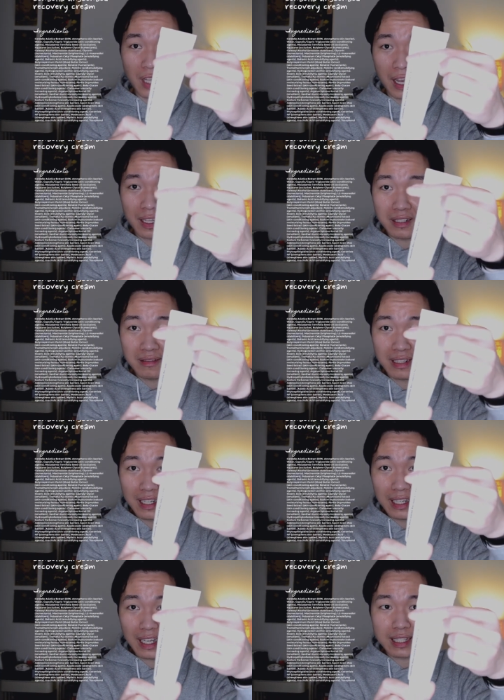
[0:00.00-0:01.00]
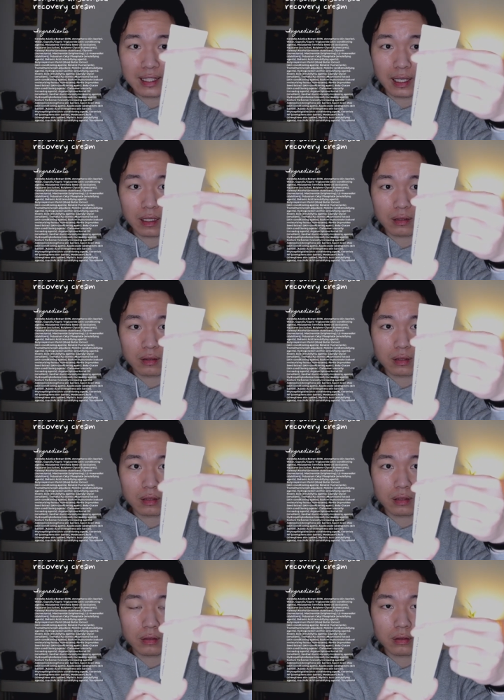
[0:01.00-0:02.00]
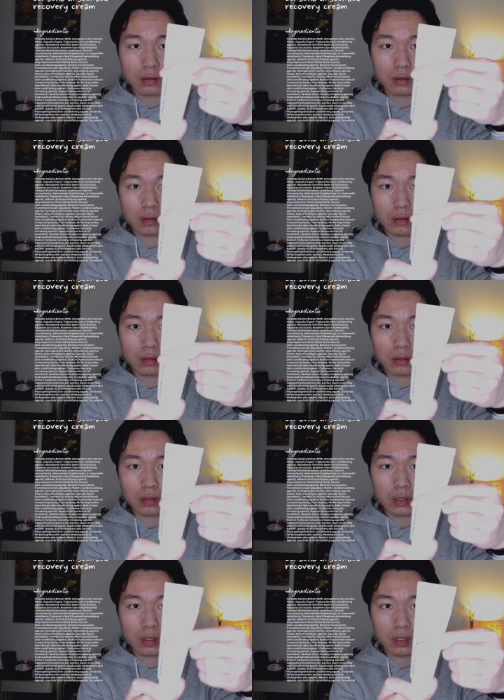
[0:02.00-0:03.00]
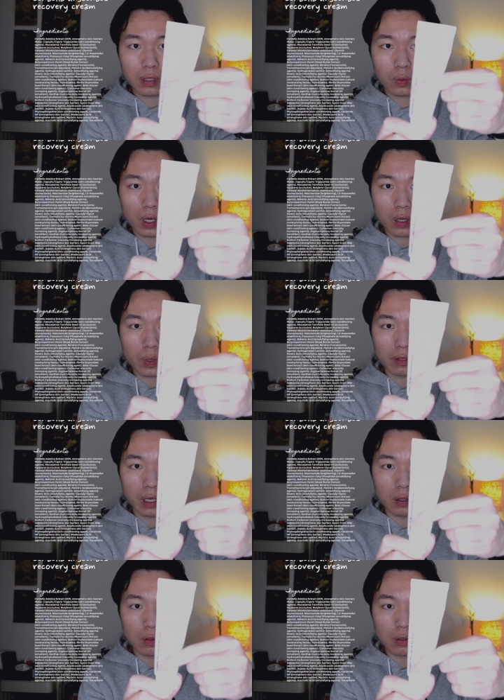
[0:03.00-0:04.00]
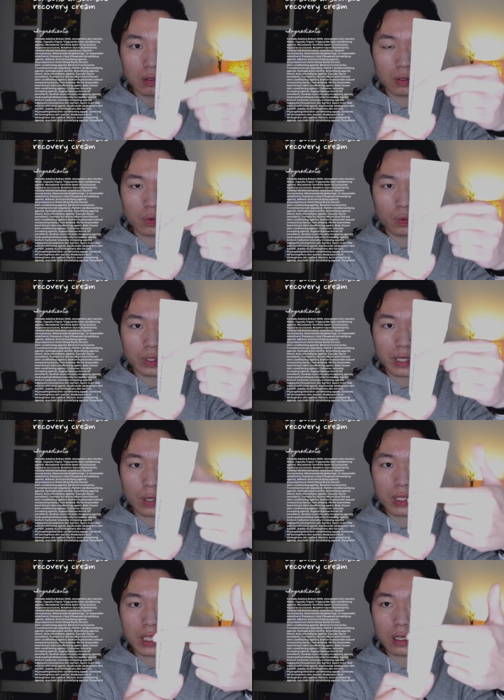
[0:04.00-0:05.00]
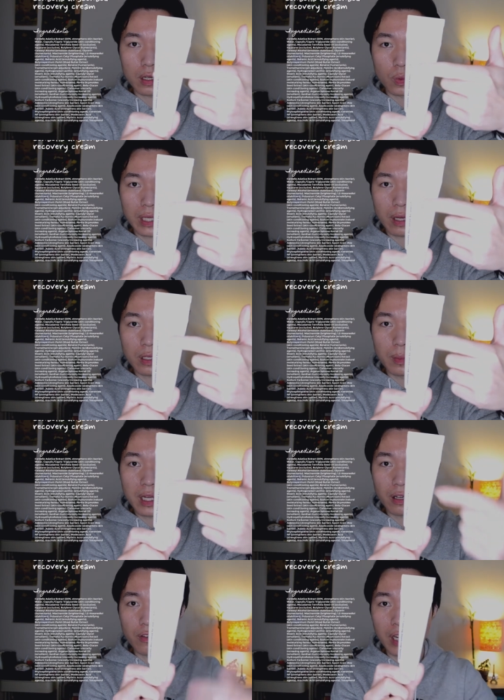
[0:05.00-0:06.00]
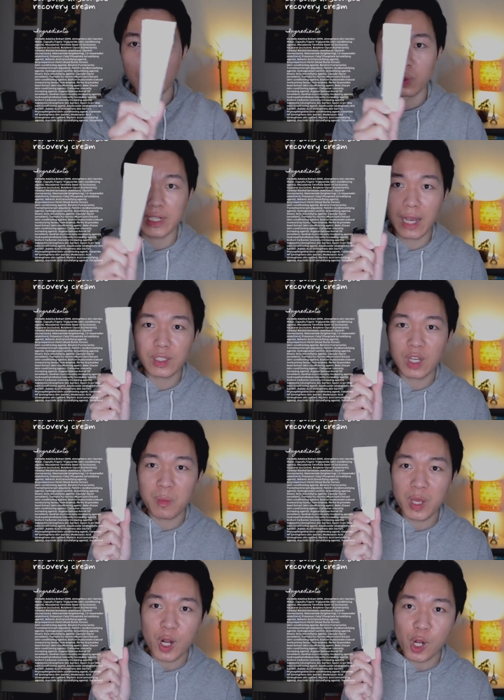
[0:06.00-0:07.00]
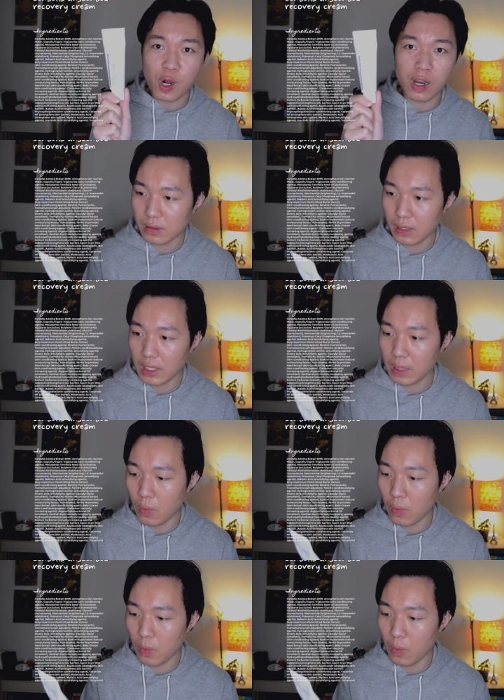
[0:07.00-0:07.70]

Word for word: done. It's like, oh, where are we now? We're down here. We're down in the middle already. We're down to the middle. I need